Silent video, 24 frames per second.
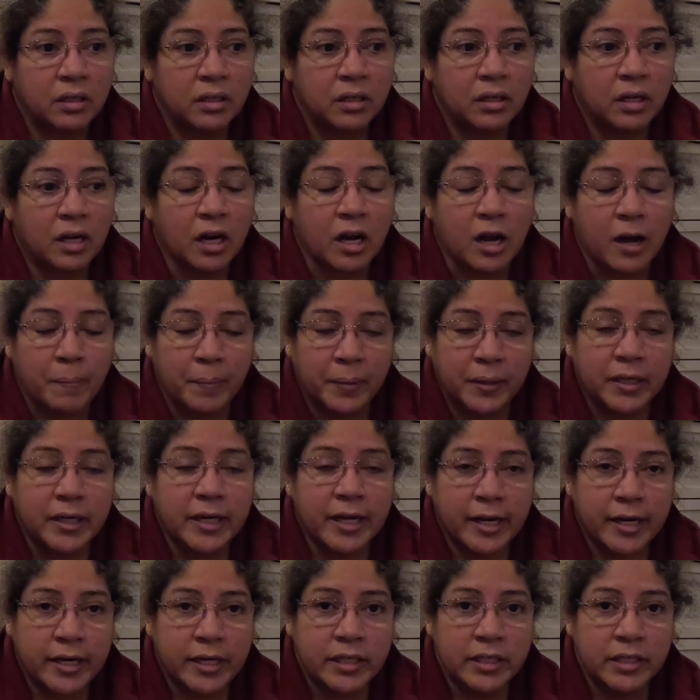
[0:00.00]
a couple of
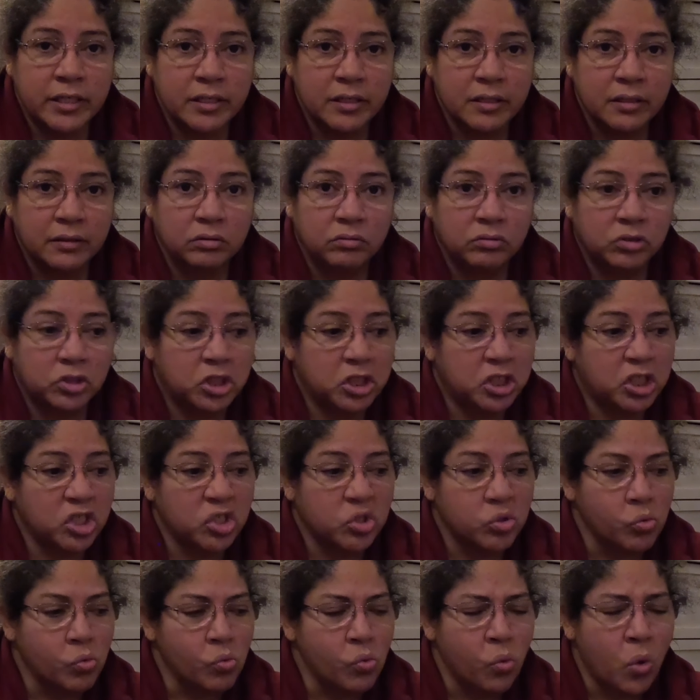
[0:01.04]
days to
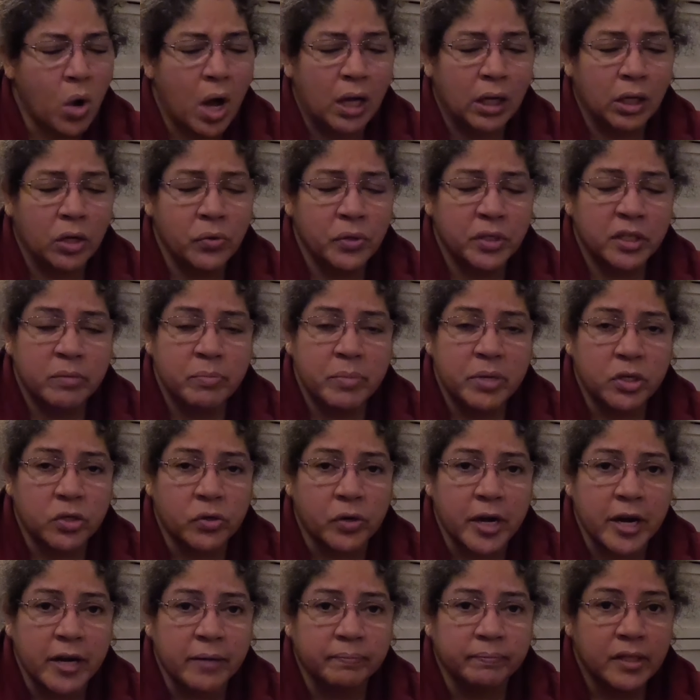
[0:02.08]
just wallow in the
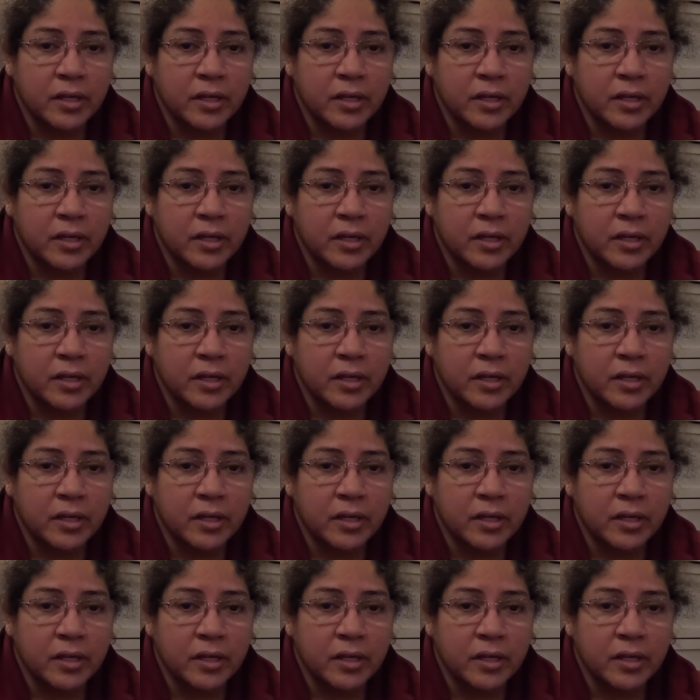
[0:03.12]
misery